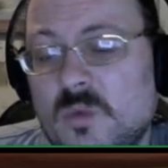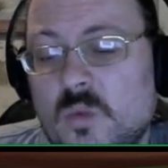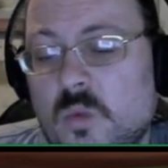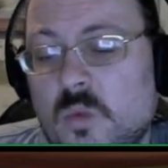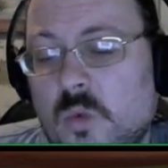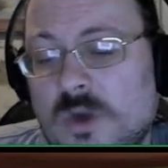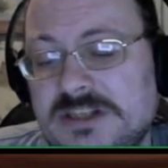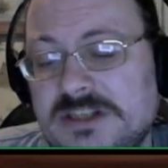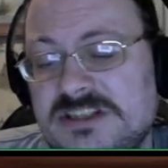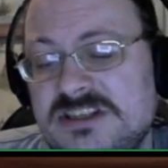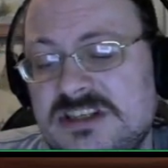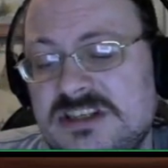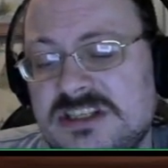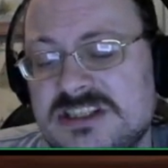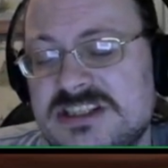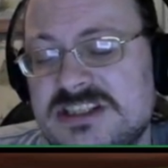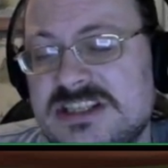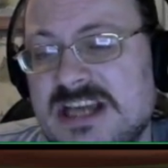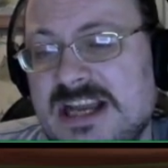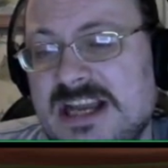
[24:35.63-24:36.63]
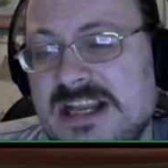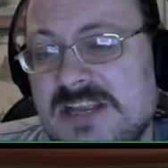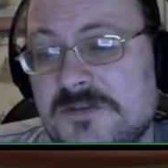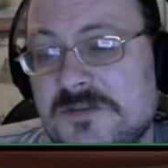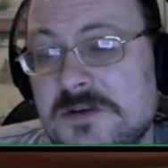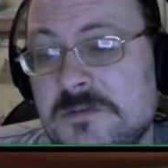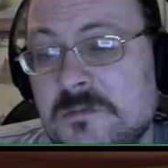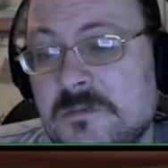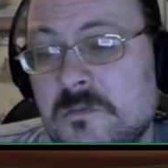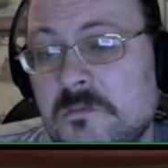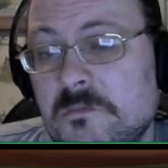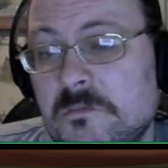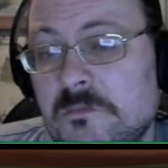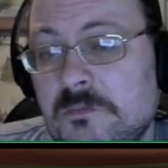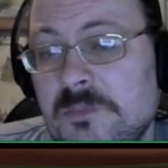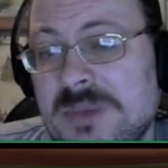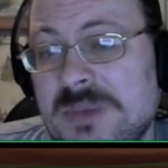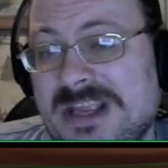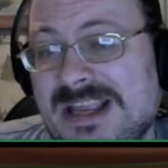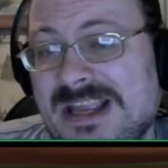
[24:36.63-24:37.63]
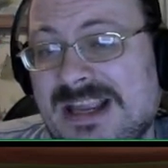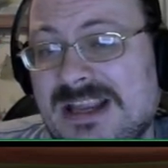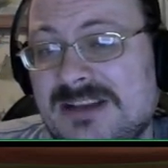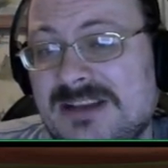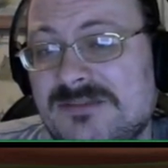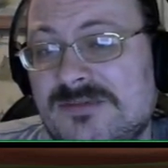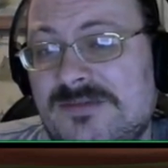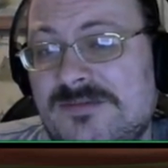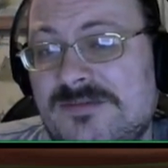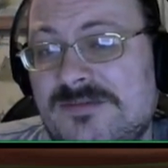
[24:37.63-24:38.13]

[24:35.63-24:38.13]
what does that even mean